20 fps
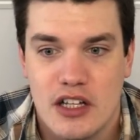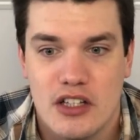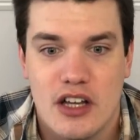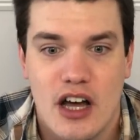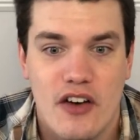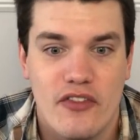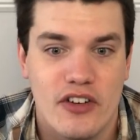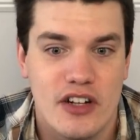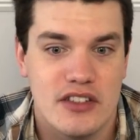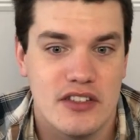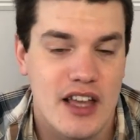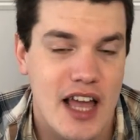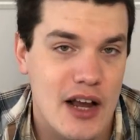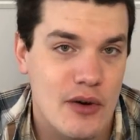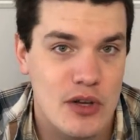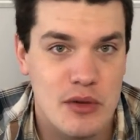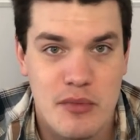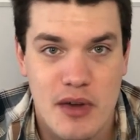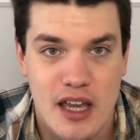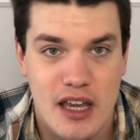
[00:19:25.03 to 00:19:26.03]
of an attack
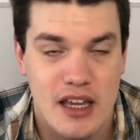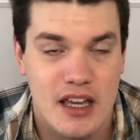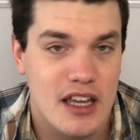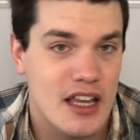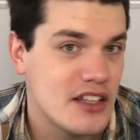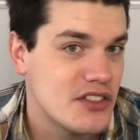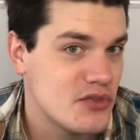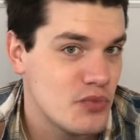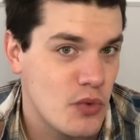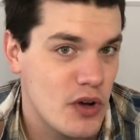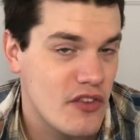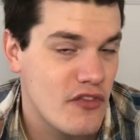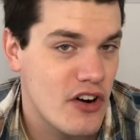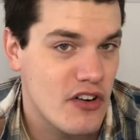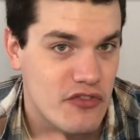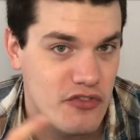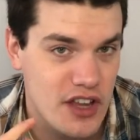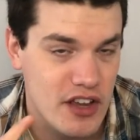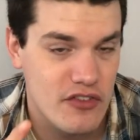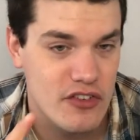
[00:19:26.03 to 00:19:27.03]
we make against one of our
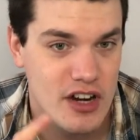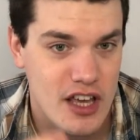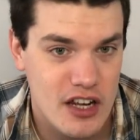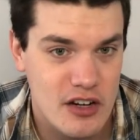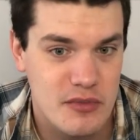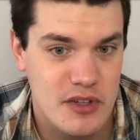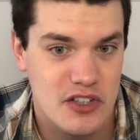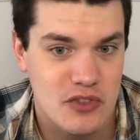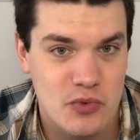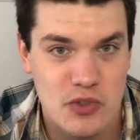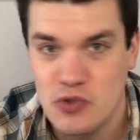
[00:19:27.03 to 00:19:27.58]
favorite enemies,